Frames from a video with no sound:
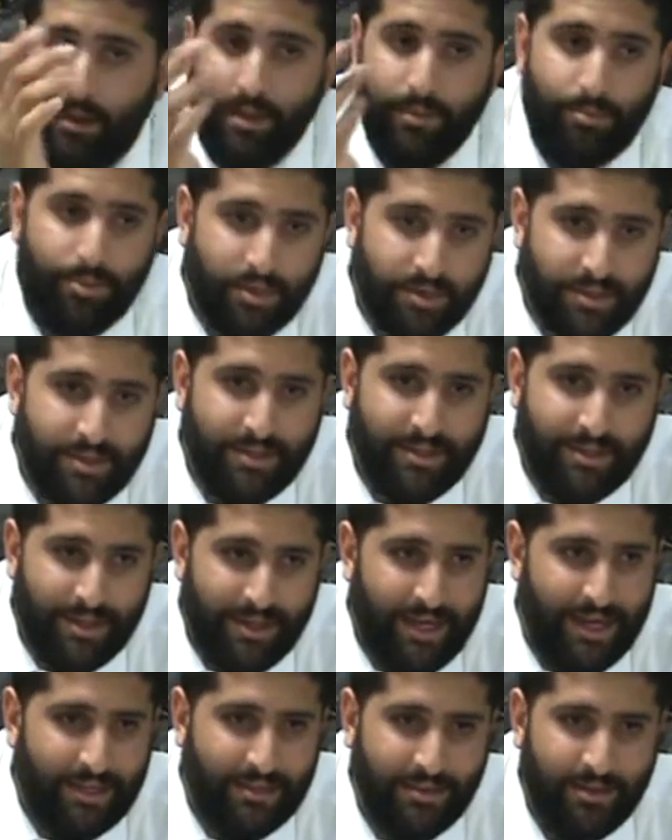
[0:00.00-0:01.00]
The person
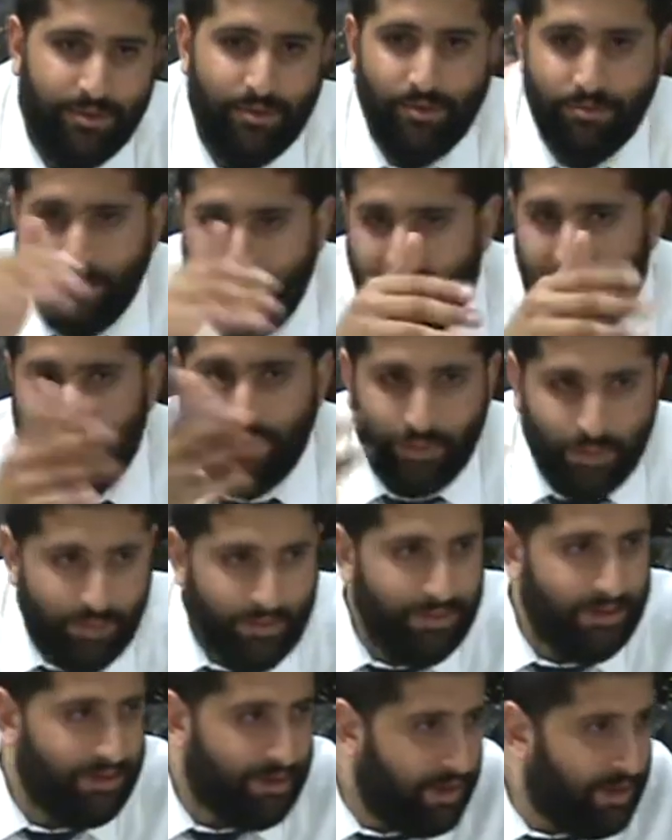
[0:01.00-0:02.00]
sitting next to you, man,
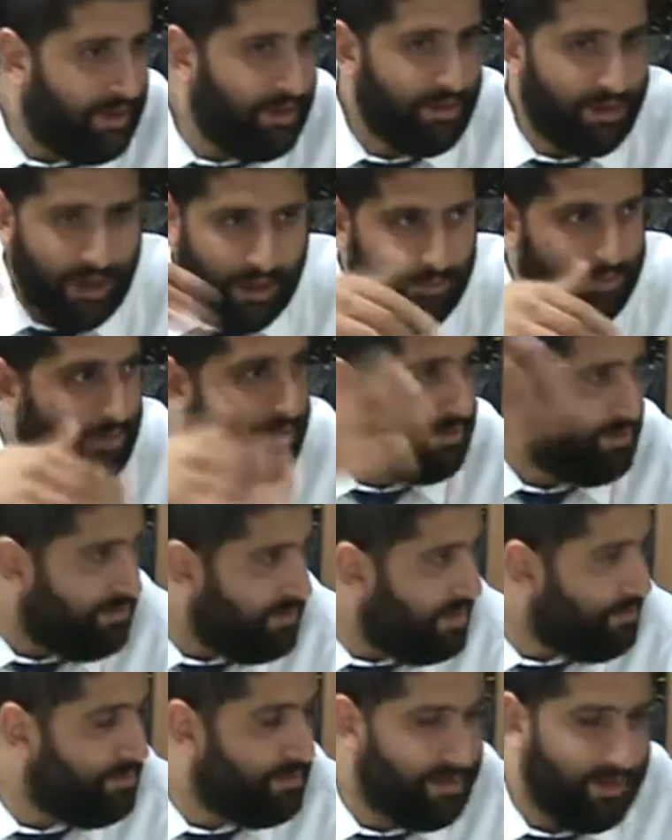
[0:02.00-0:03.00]
woman, couple,
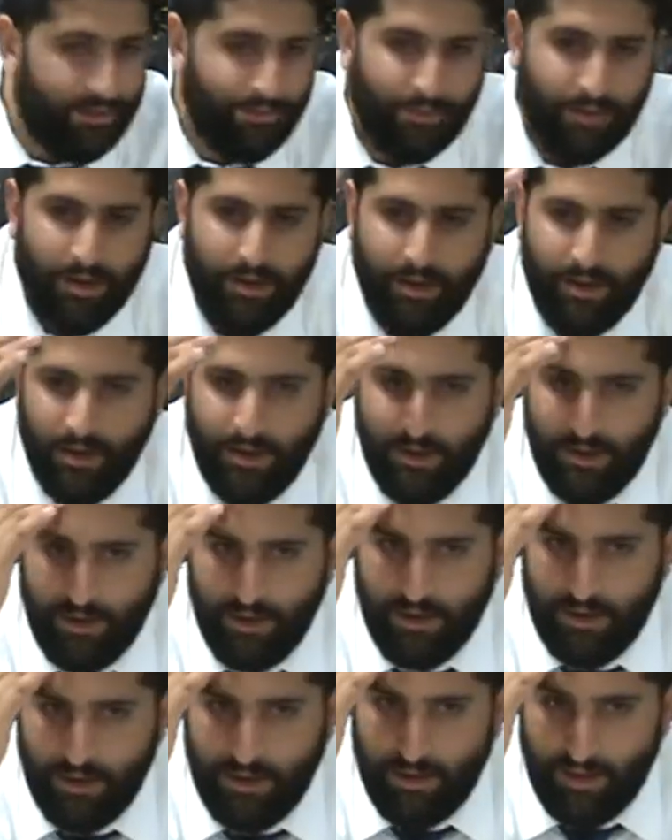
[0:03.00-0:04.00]
family,
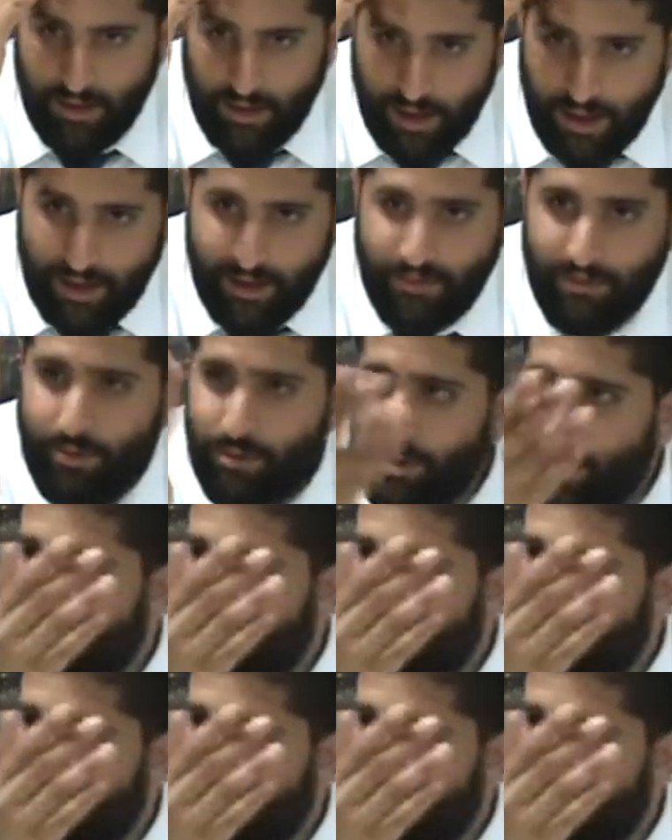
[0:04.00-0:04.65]
they had a few